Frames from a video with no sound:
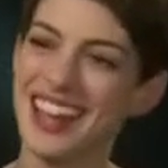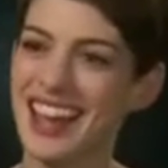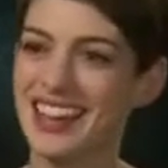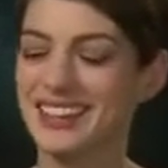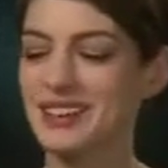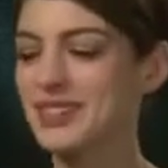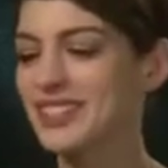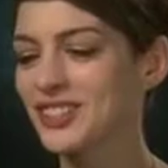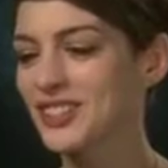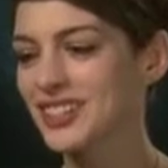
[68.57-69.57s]
And I mean,
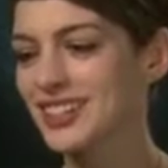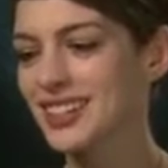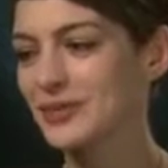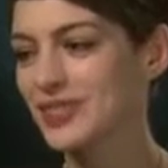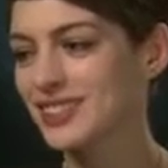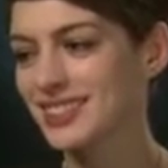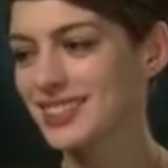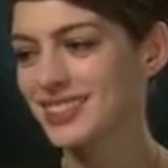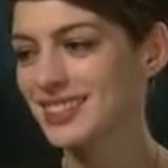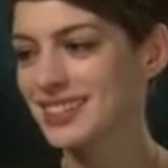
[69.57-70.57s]

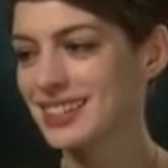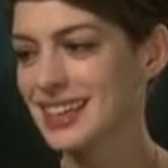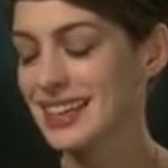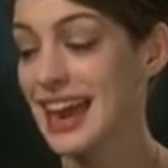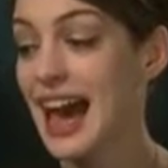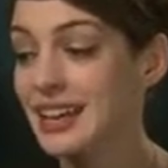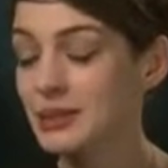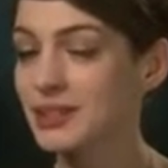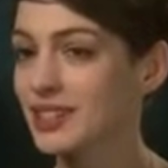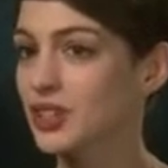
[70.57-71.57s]
it has
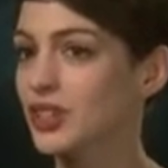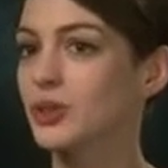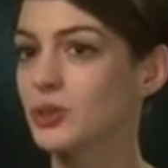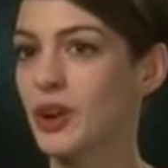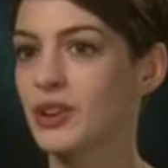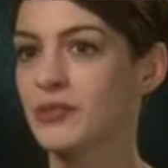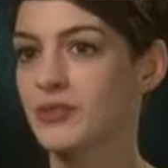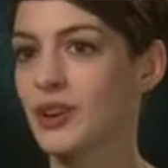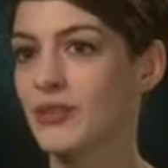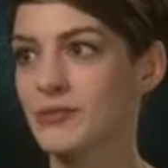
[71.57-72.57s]
been such a huge part
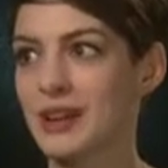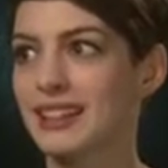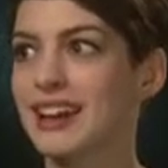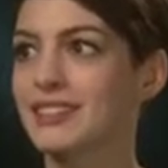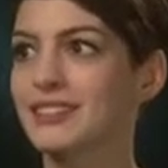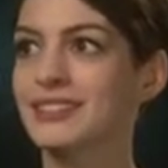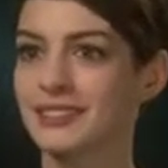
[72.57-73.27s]
of my life.